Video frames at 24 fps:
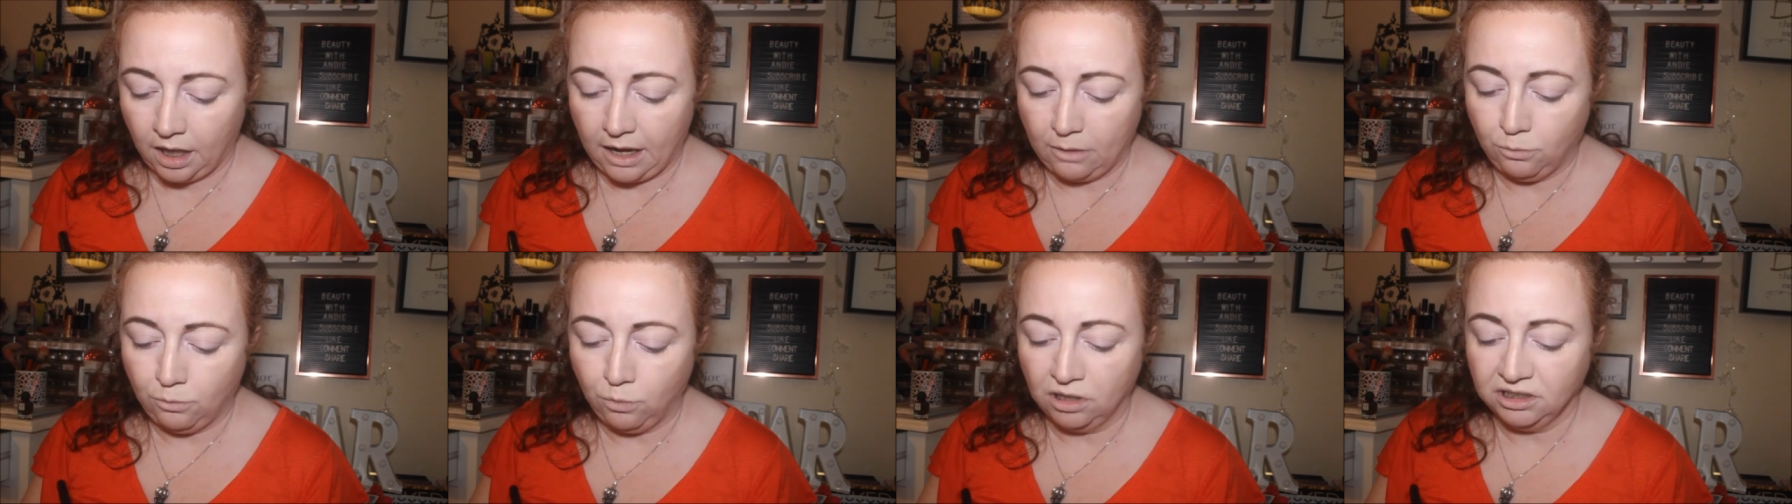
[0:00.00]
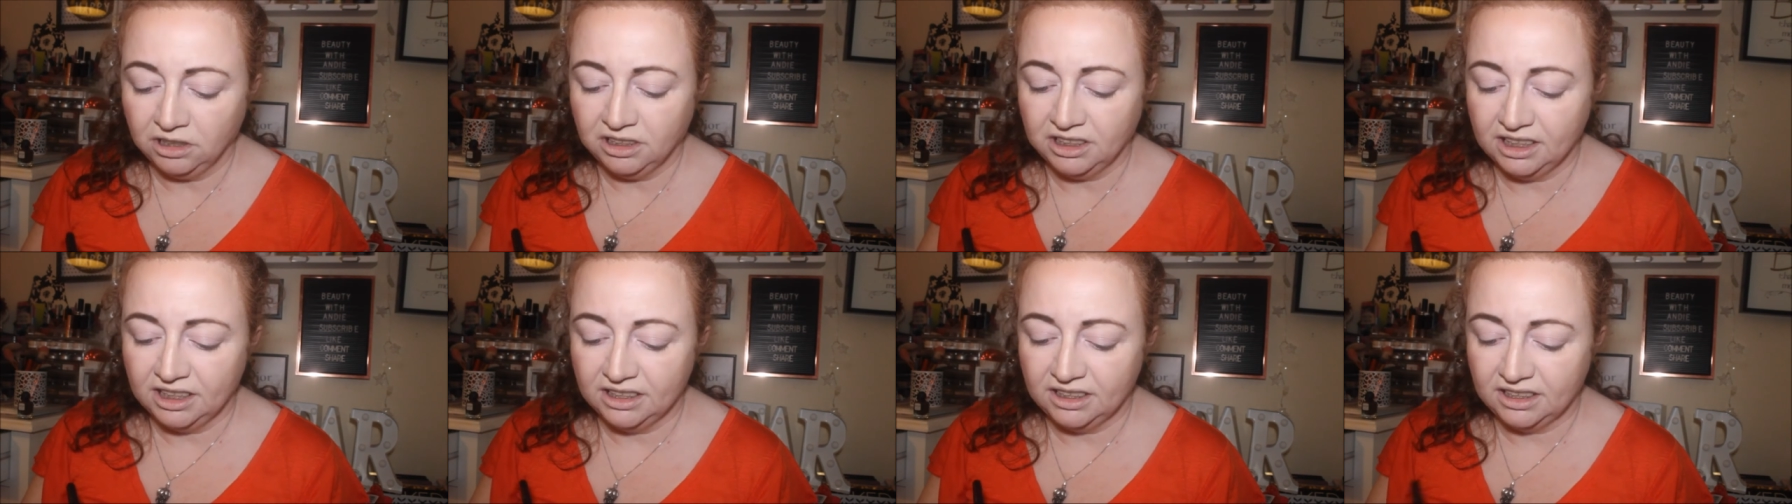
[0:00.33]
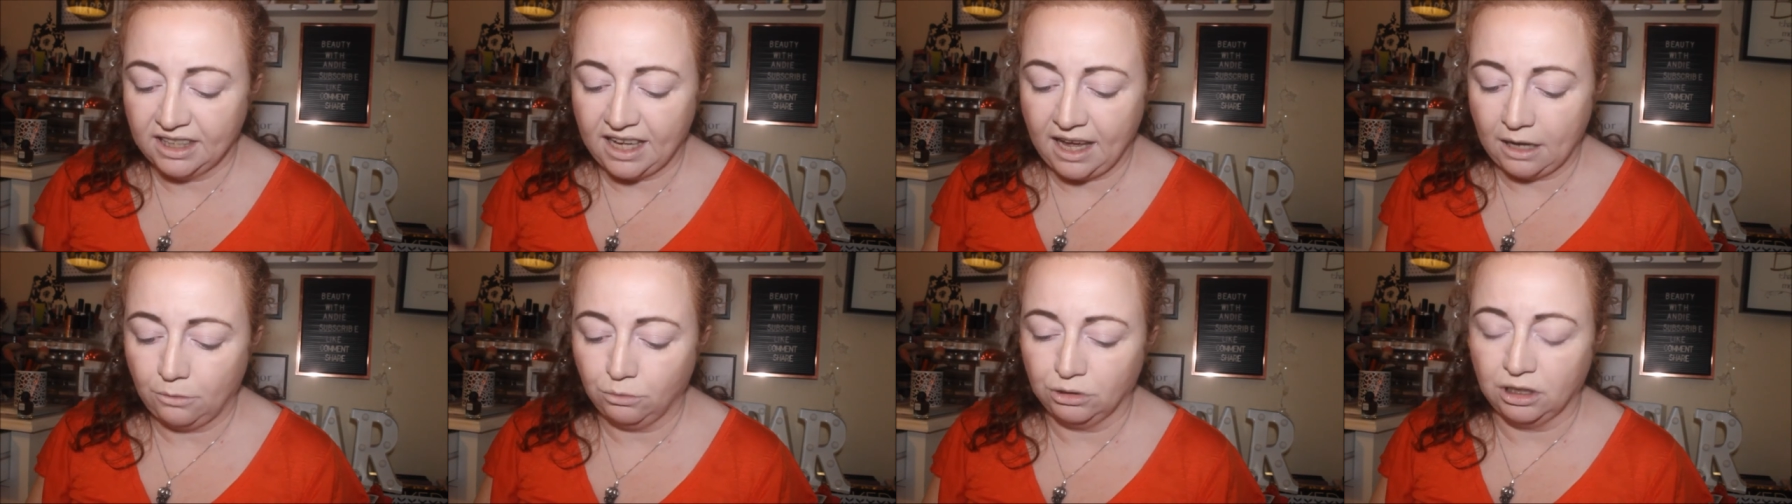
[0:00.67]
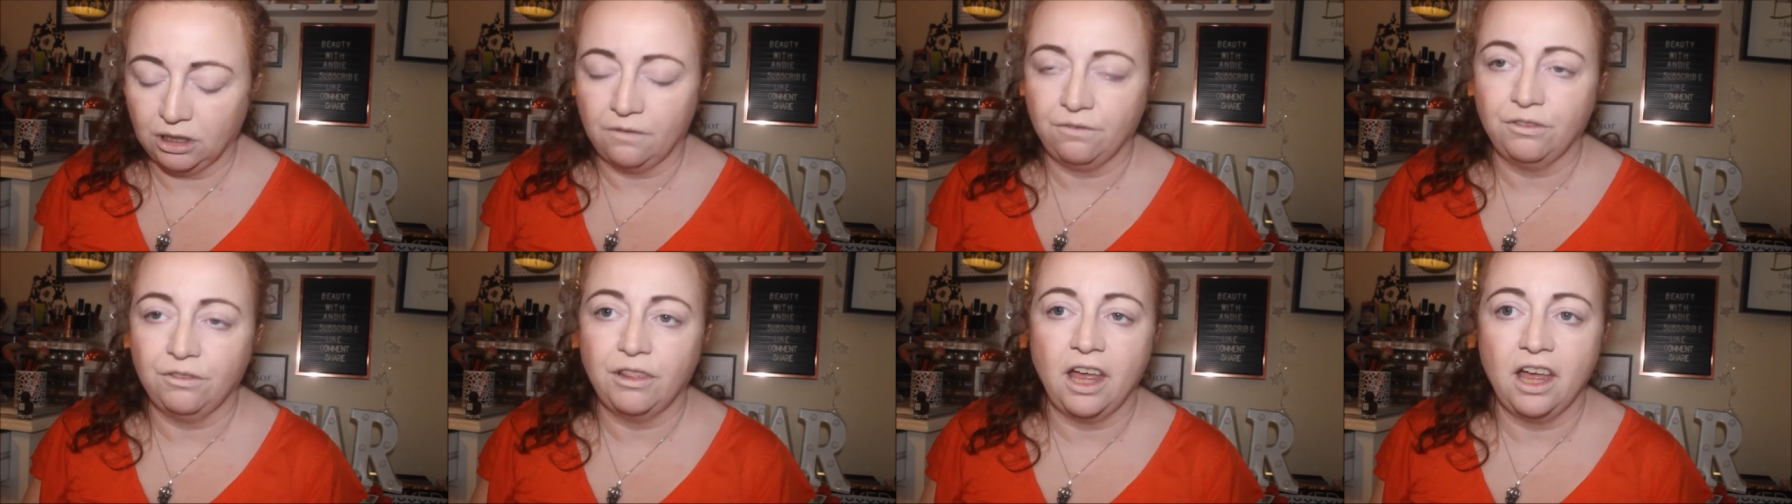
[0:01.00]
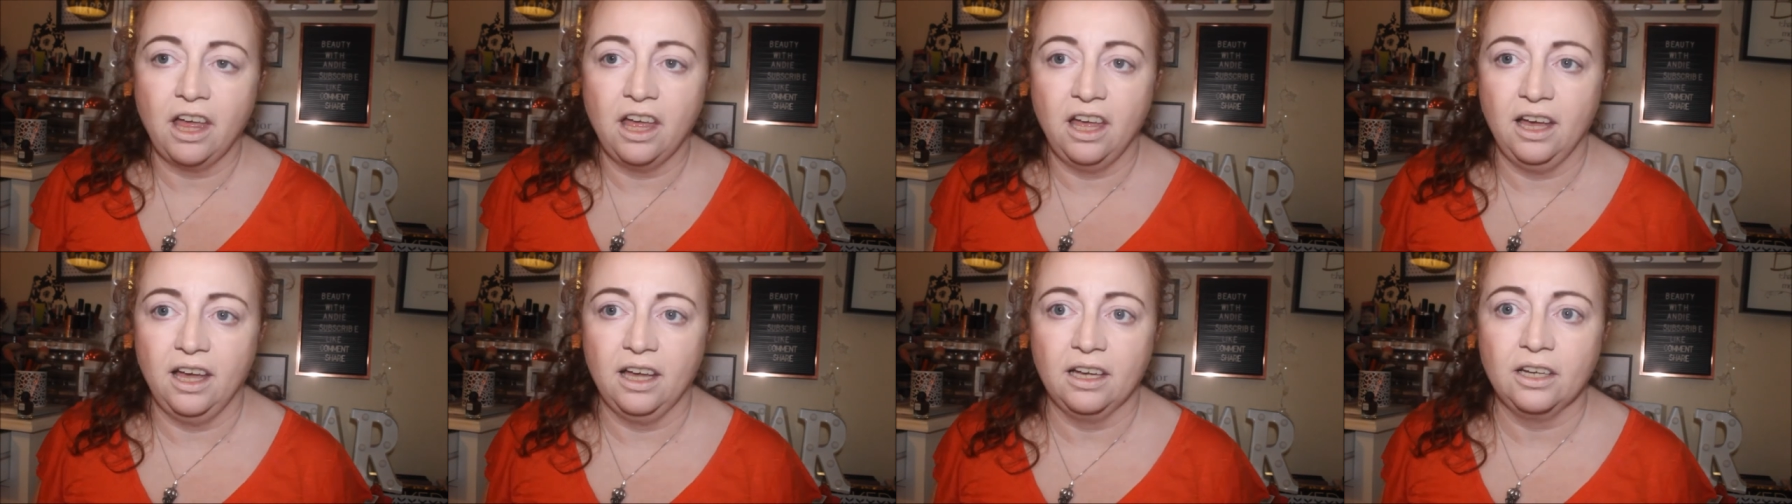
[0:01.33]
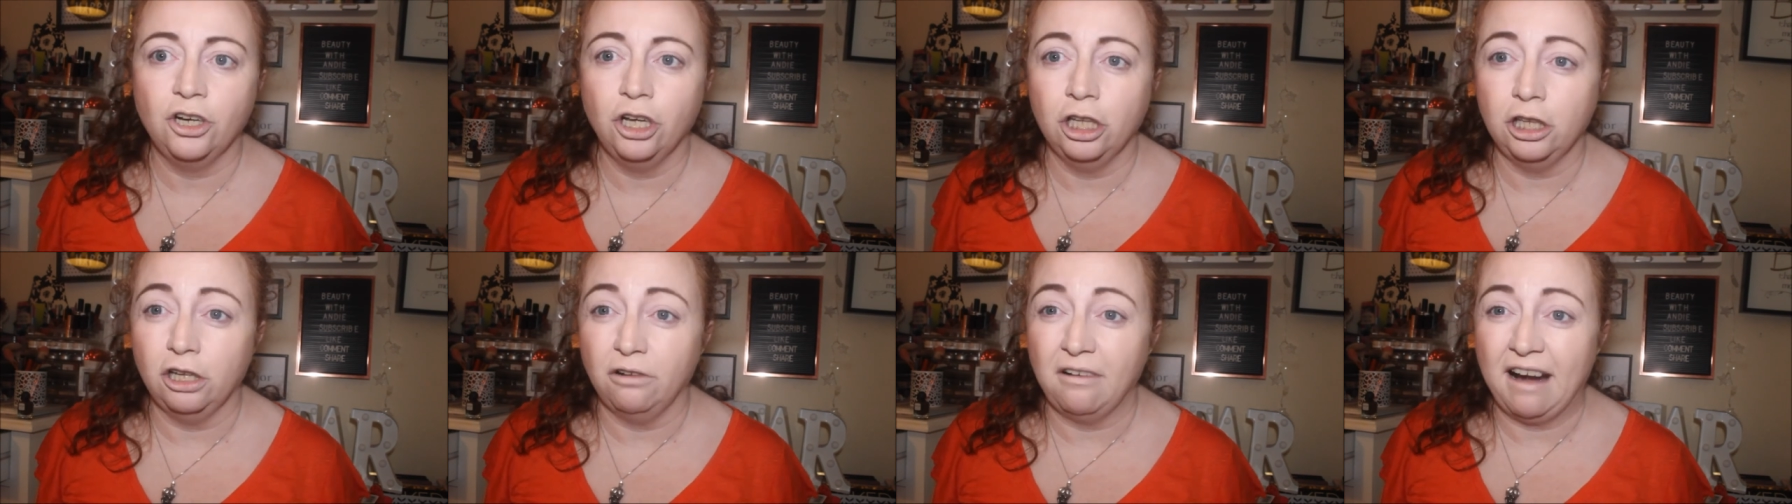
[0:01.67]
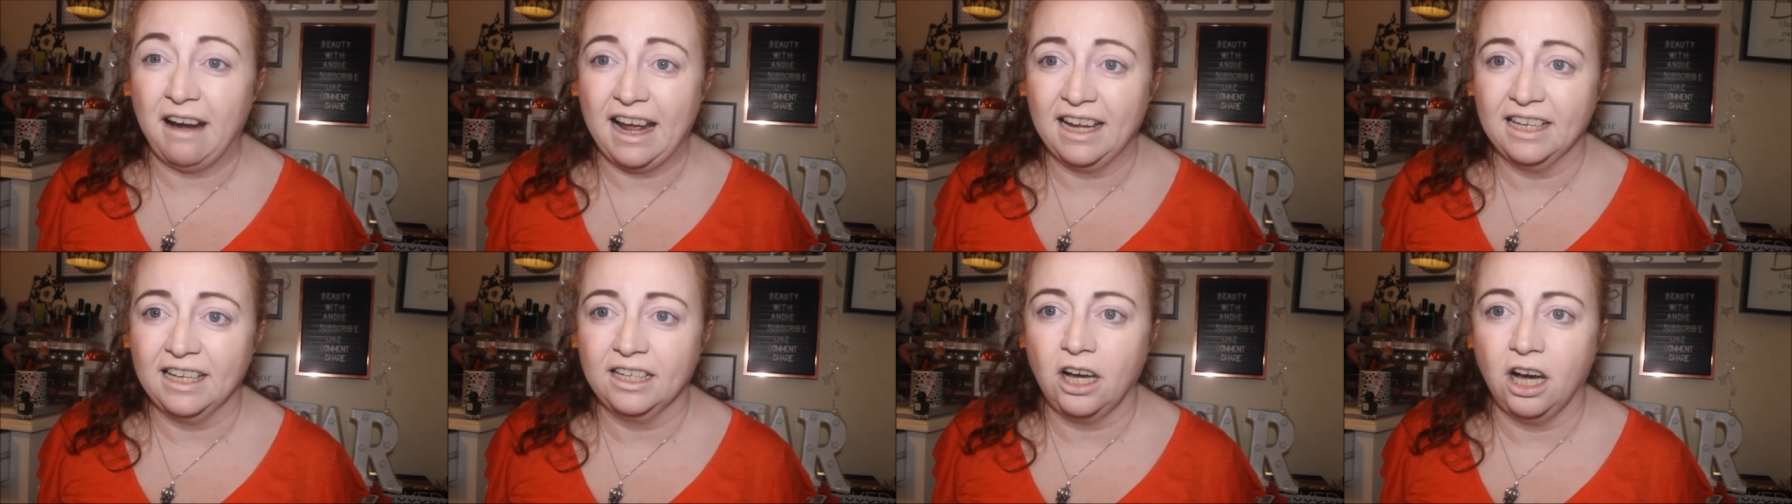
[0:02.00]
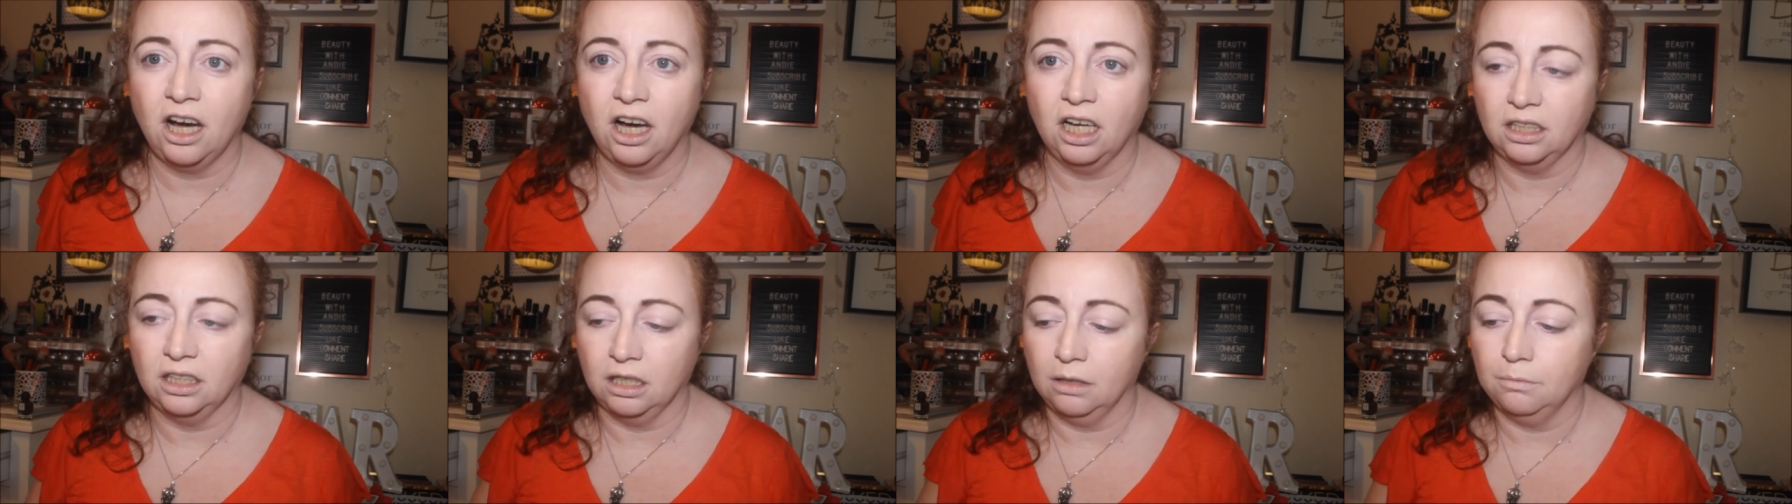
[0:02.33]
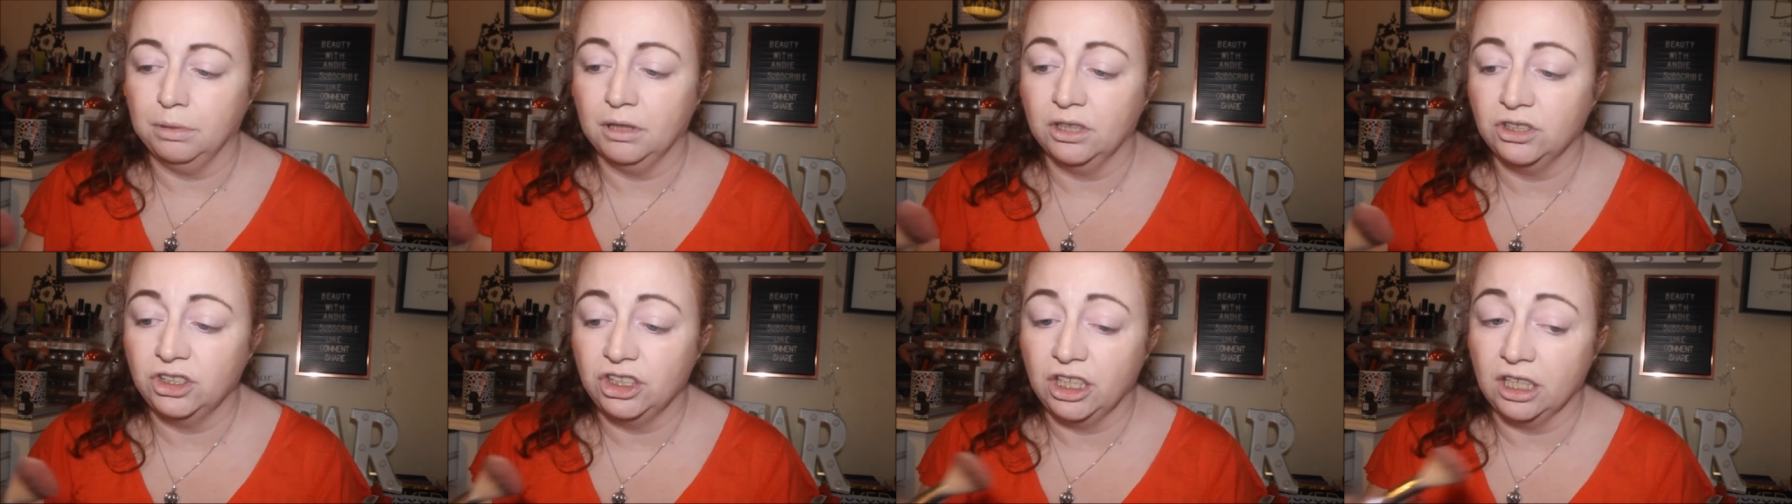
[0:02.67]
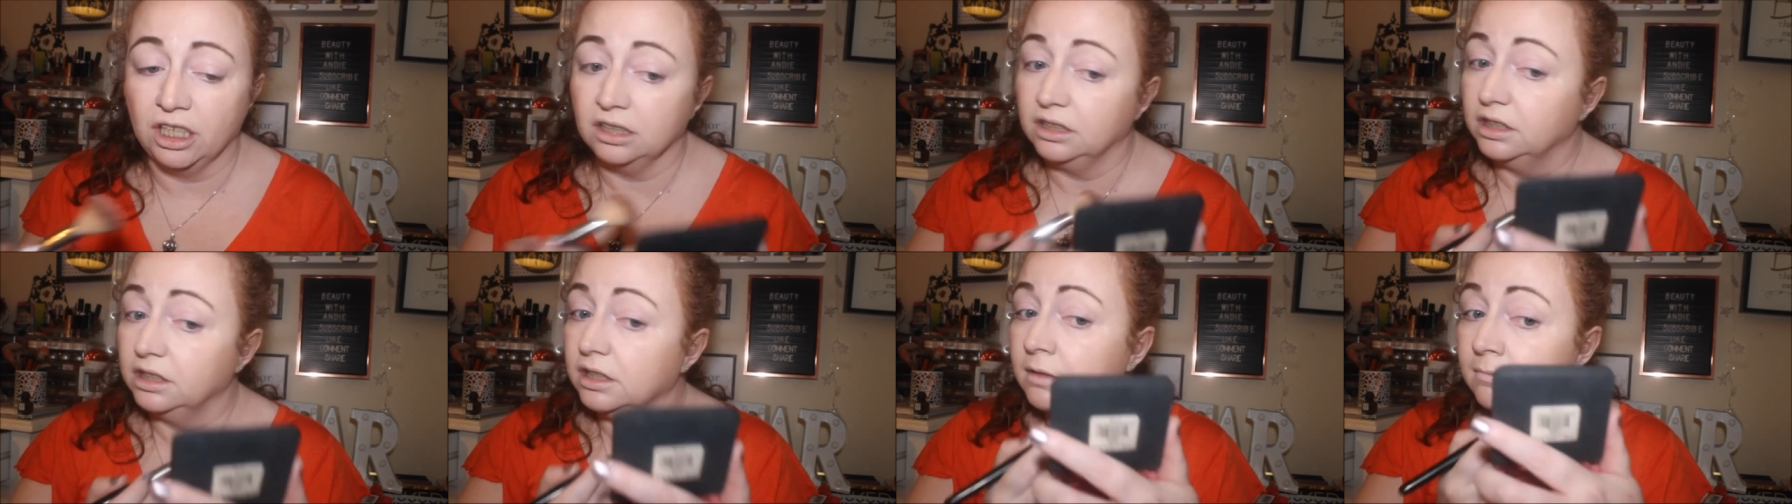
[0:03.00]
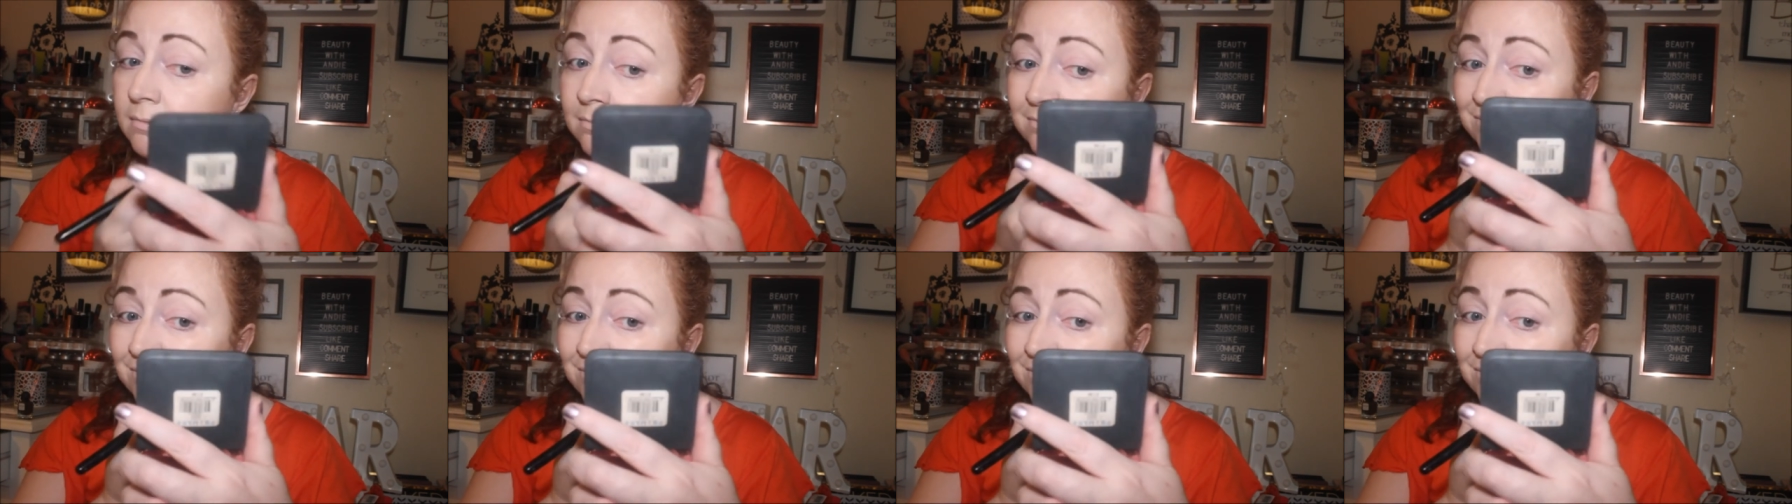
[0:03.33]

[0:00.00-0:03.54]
I wanted to get one of the Colour Icon blushes,